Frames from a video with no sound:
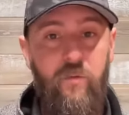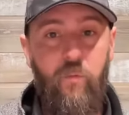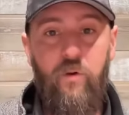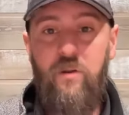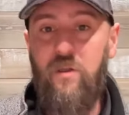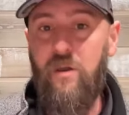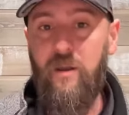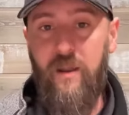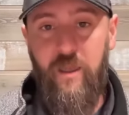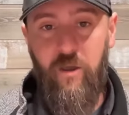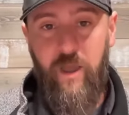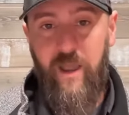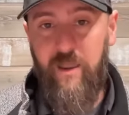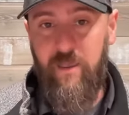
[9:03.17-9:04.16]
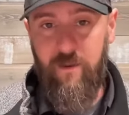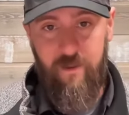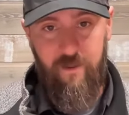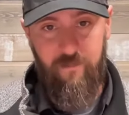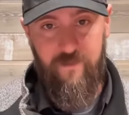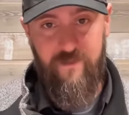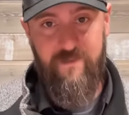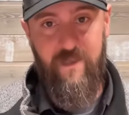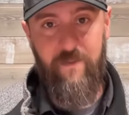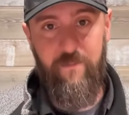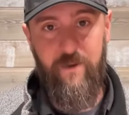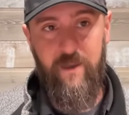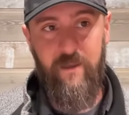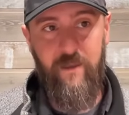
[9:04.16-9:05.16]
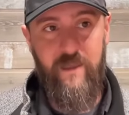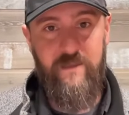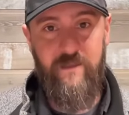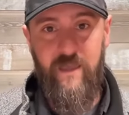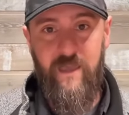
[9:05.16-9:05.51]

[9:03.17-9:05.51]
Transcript: What are you going to help? How are you going to help this guy, Mike? He,